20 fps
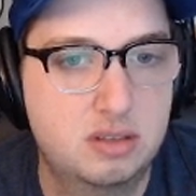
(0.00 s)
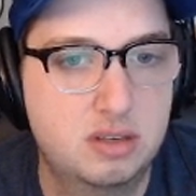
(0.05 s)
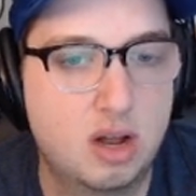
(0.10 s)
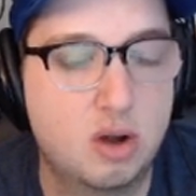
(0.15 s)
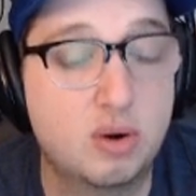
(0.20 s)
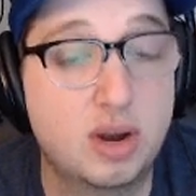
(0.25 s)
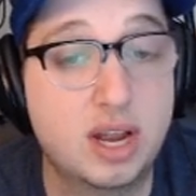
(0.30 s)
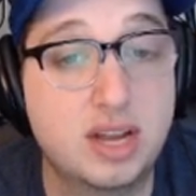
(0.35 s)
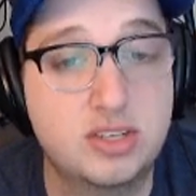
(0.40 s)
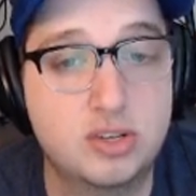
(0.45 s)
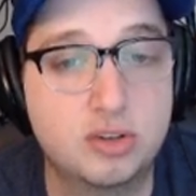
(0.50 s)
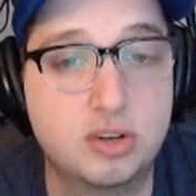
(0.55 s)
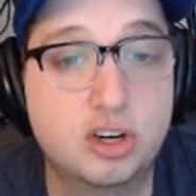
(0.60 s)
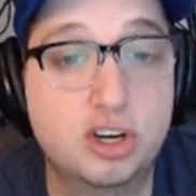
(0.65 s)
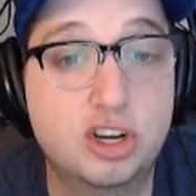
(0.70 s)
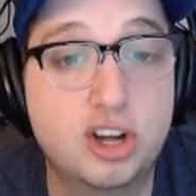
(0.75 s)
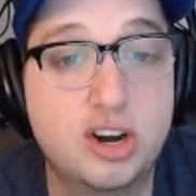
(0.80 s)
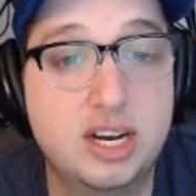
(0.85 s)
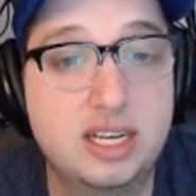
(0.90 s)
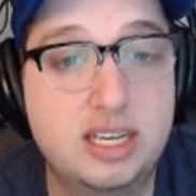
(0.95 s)
Okay, so they're
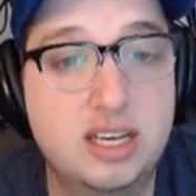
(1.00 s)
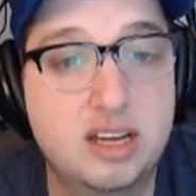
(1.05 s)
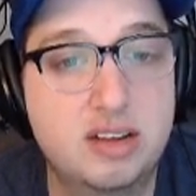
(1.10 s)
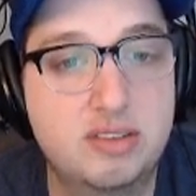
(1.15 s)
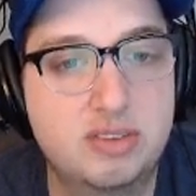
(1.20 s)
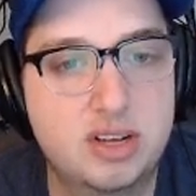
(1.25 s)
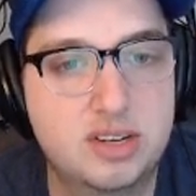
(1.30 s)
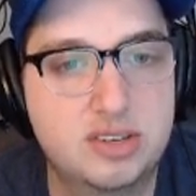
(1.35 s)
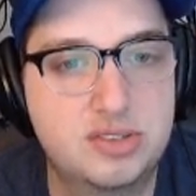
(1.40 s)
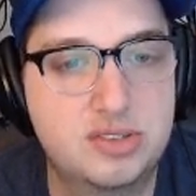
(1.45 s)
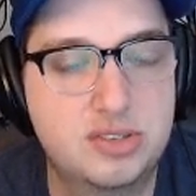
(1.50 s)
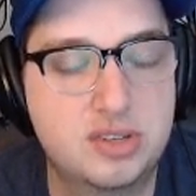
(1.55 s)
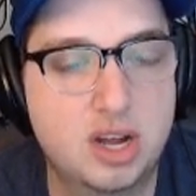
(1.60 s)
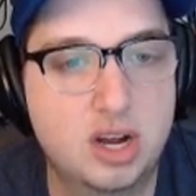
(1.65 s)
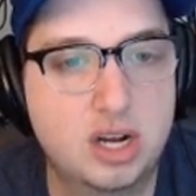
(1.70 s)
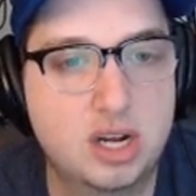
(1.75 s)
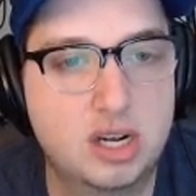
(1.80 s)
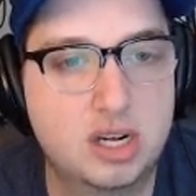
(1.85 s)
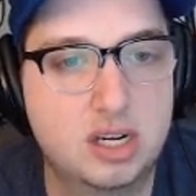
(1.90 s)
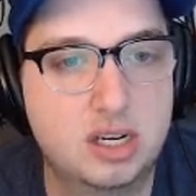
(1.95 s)
going to give us
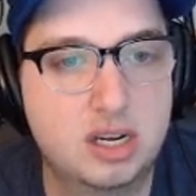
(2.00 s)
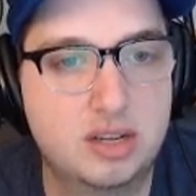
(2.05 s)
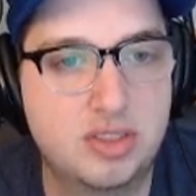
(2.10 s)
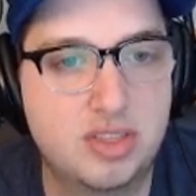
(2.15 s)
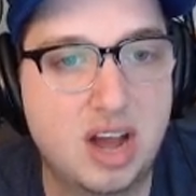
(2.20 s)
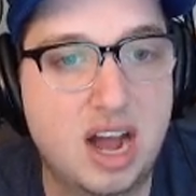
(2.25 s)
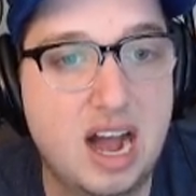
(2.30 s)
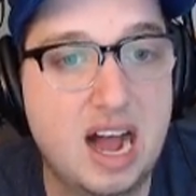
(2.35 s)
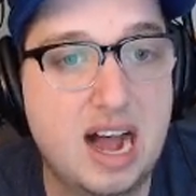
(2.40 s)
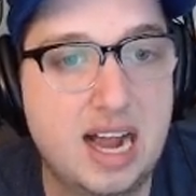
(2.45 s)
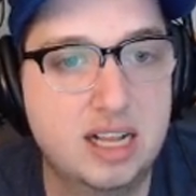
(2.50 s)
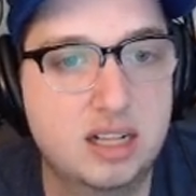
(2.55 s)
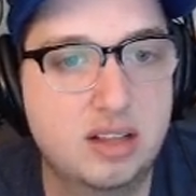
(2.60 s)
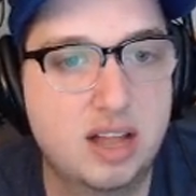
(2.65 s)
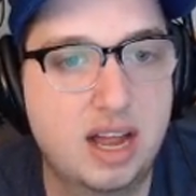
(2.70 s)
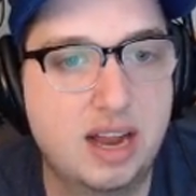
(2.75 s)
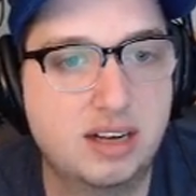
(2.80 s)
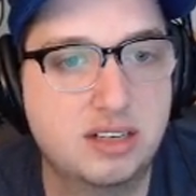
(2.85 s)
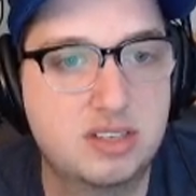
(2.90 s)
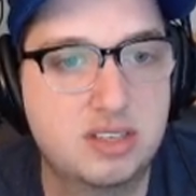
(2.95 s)
the
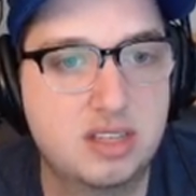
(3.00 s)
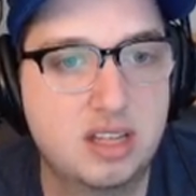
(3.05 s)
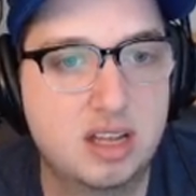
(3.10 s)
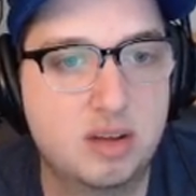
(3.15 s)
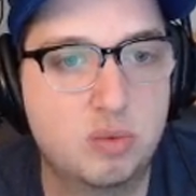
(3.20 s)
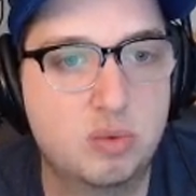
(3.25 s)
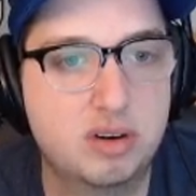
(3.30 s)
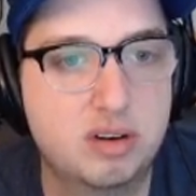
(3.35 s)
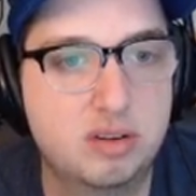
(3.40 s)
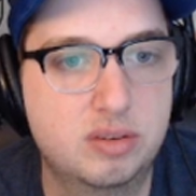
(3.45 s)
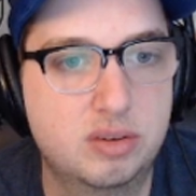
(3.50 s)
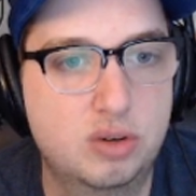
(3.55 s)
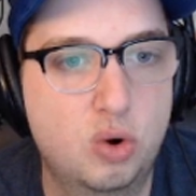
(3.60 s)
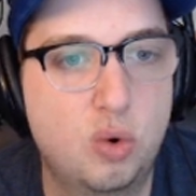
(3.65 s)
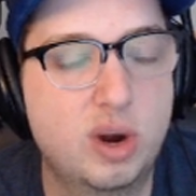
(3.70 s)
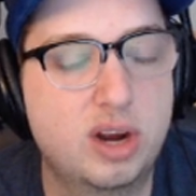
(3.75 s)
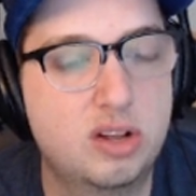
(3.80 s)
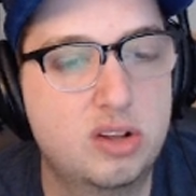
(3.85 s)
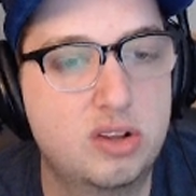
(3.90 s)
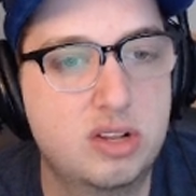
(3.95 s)
highlights that would
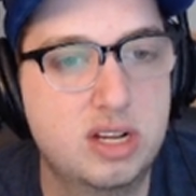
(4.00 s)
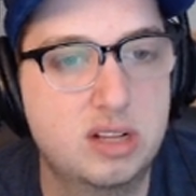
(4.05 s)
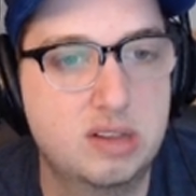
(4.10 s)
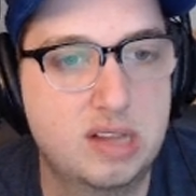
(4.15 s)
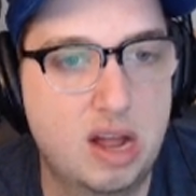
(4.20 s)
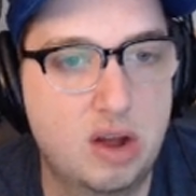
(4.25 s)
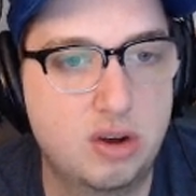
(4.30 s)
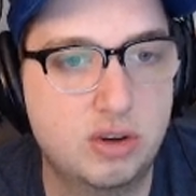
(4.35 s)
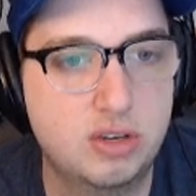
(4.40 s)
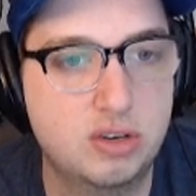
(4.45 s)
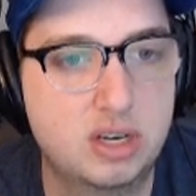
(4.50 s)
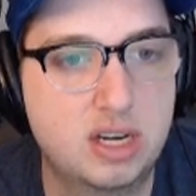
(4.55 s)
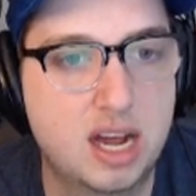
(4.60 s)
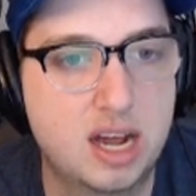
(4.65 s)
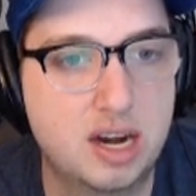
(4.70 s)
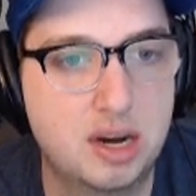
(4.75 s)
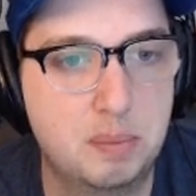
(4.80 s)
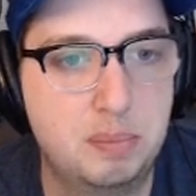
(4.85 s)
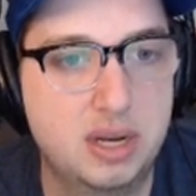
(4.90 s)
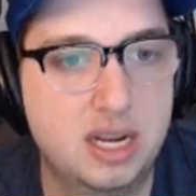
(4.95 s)
quickly allow you to
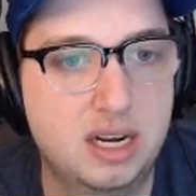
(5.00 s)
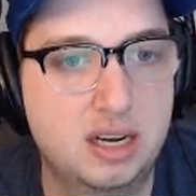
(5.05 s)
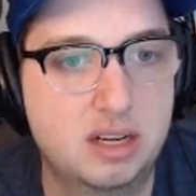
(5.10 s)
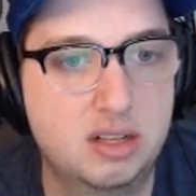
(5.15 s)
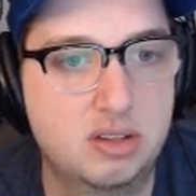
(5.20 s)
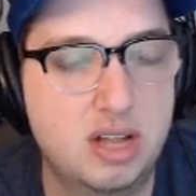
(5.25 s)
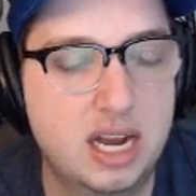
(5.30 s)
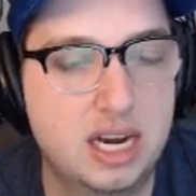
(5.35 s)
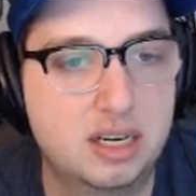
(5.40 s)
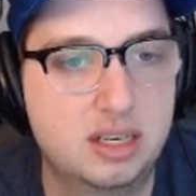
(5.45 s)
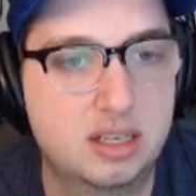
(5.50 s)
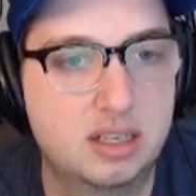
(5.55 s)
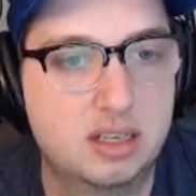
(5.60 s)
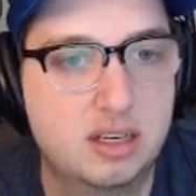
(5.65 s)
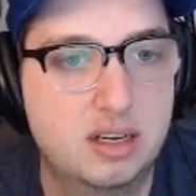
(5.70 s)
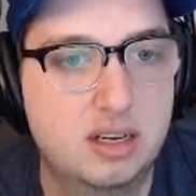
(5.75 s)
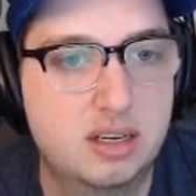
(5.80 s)
kind of pick, like,